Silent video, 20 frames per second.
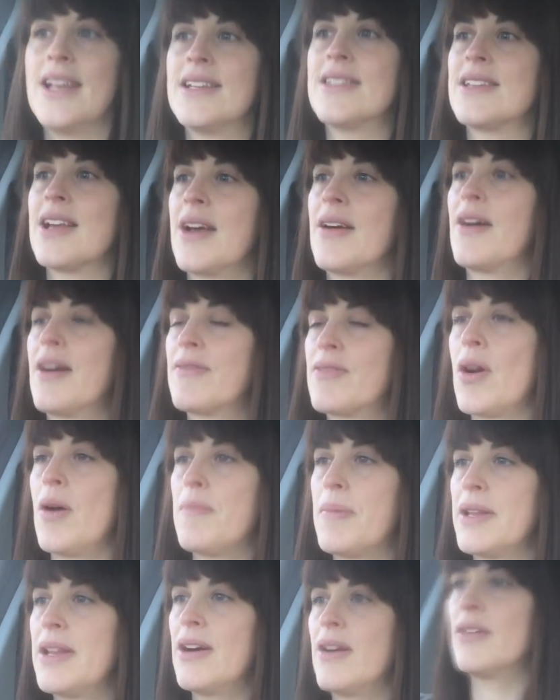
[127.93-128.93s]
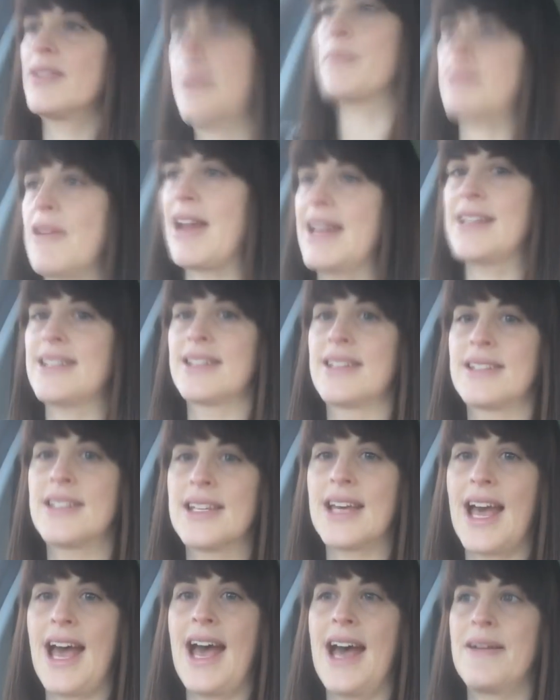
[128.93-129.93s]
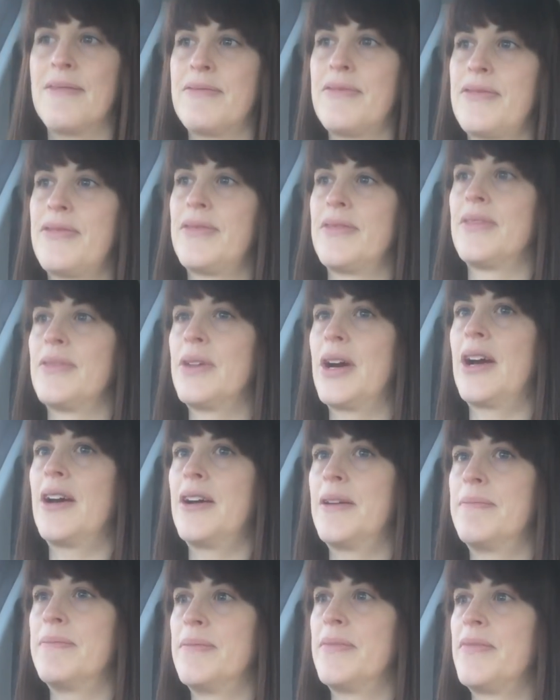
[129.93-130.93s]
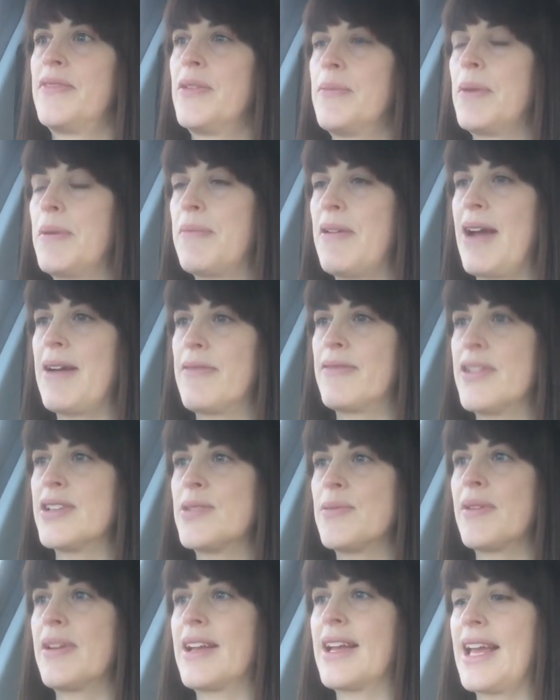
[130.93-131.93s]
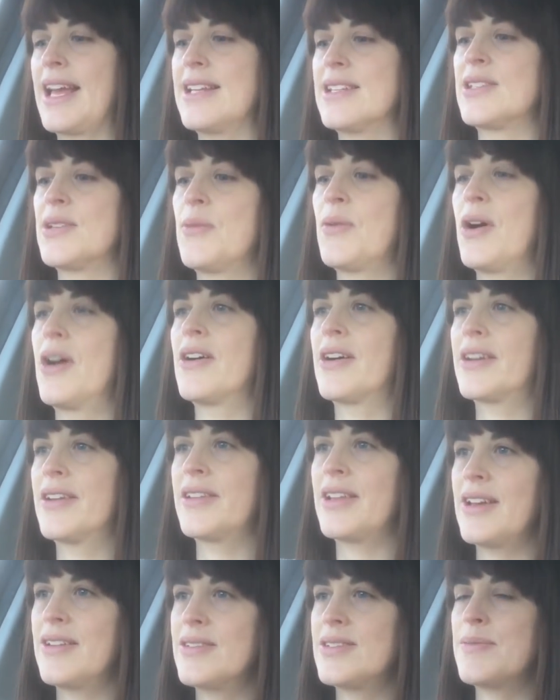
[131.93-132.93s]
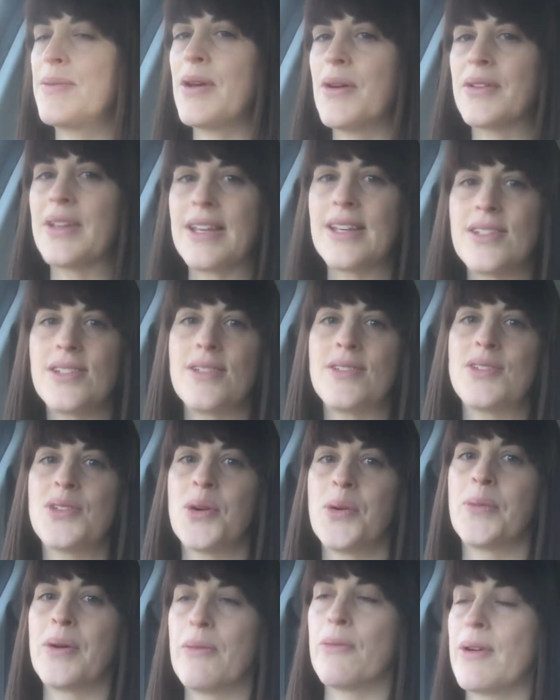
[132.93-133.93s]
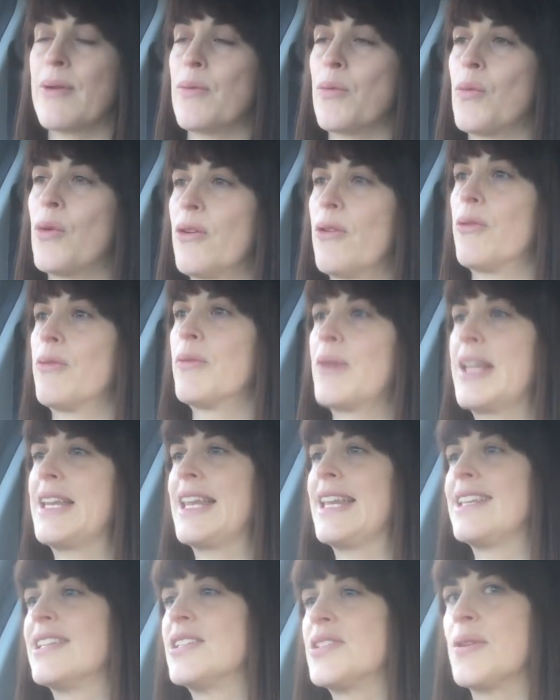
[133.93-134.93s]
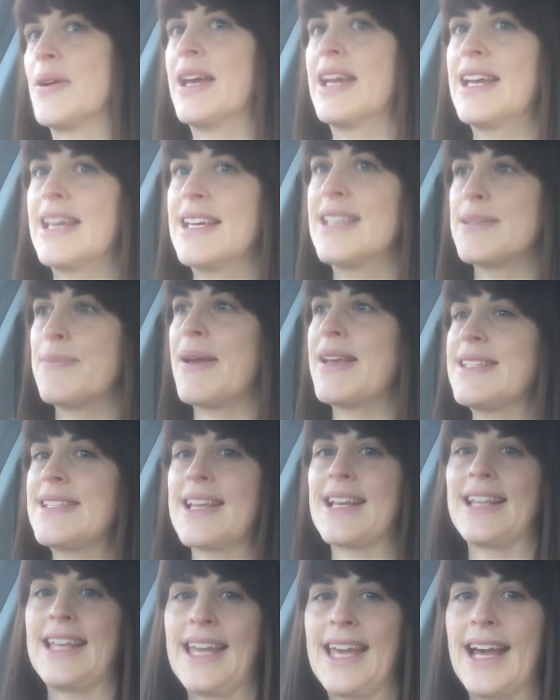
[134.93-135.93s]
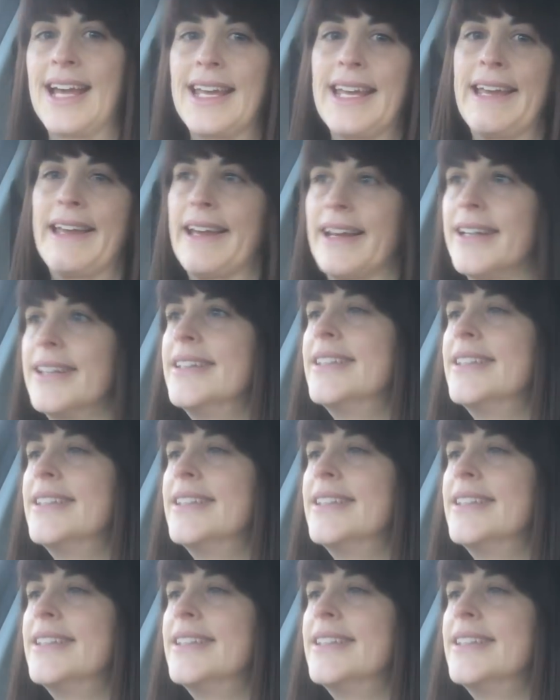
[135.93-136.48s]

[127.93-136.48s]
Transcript: So I've got banana bread to have for my breakfast when I get to work. Although, to be honest, you saw what went into it. It's basically cake.